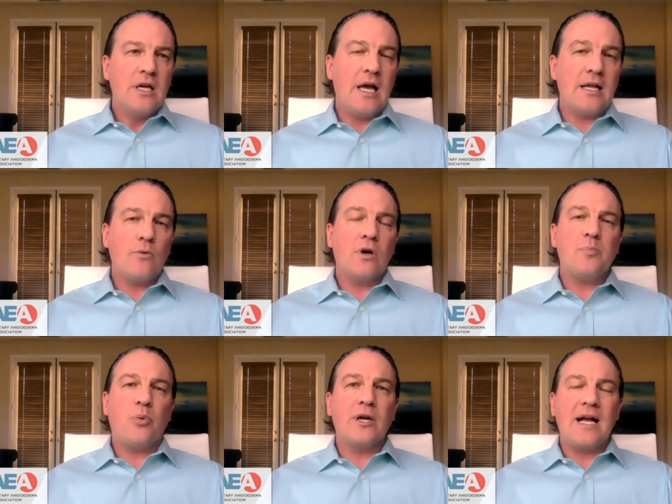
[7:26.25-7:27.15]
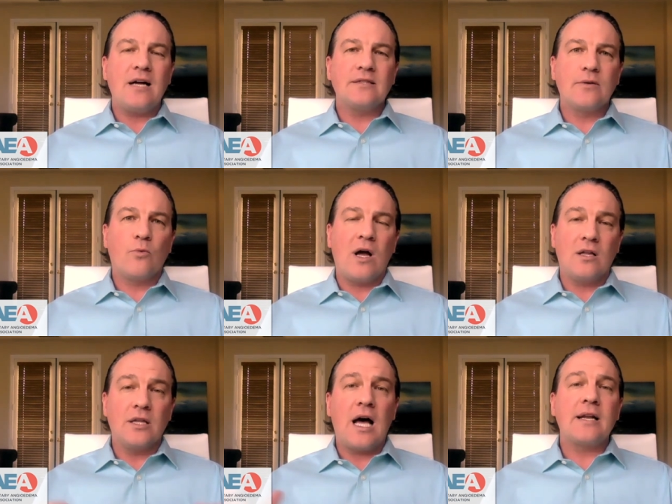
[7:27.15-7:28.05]
And I want to point out that
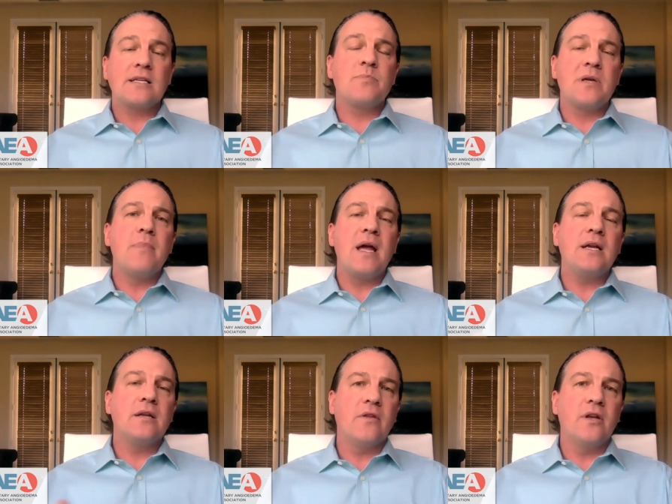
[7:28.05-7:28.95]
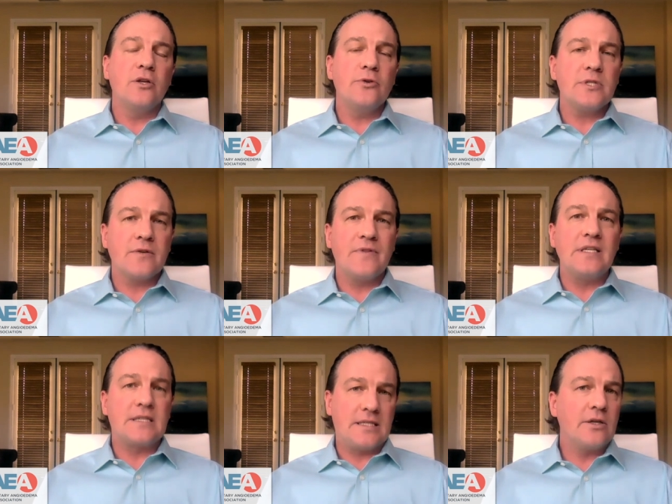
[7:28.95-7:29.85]
while a lot has been made in the news of
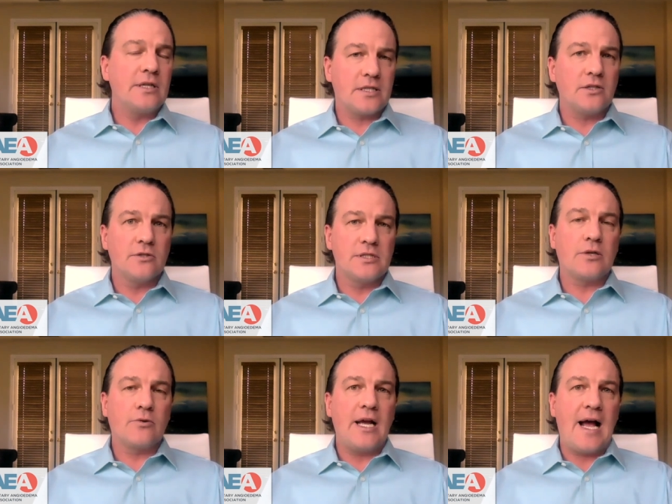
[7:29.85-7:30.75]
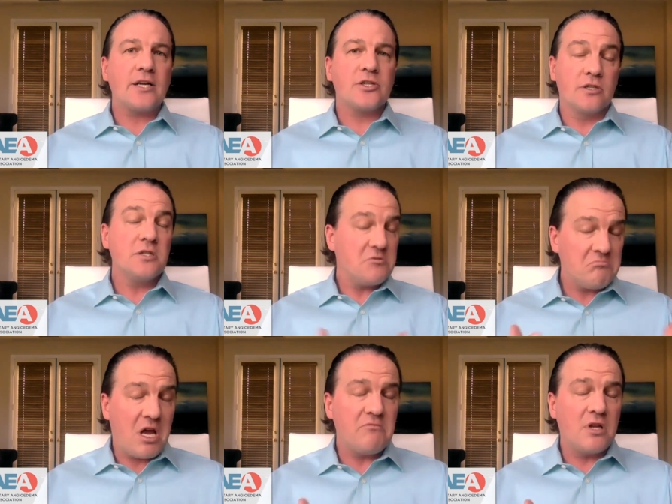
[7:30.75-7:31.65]
these serious allergic
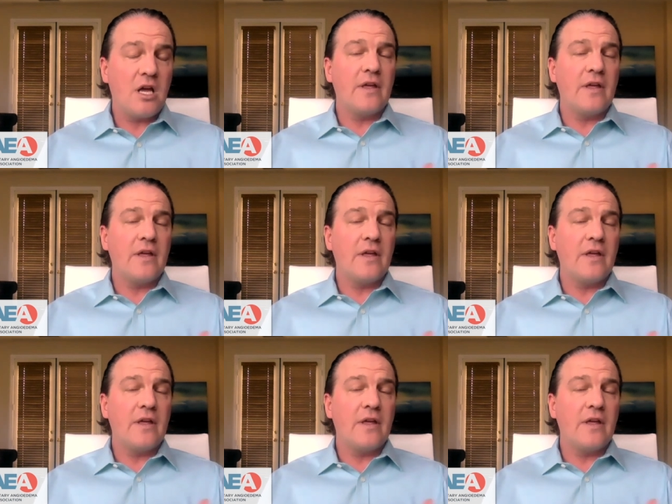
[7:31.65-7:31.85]
reactions, and,